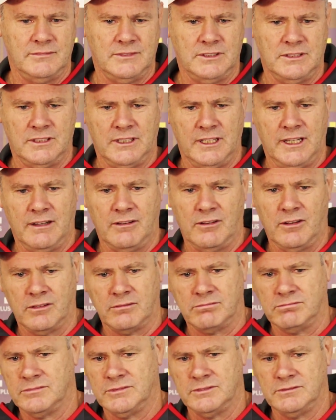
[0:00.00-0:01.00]
how
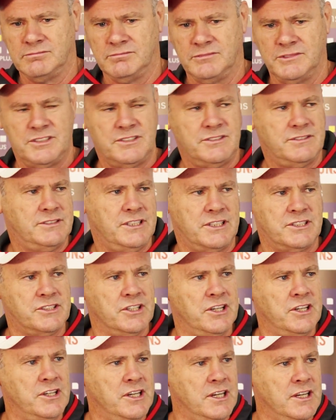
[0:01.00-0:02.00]
long,
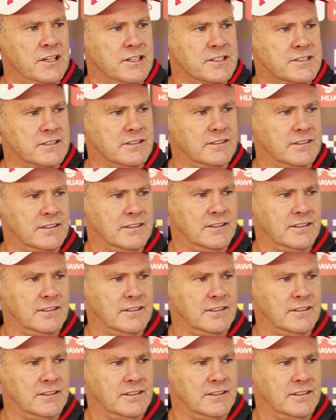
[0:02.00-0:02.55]
16 years.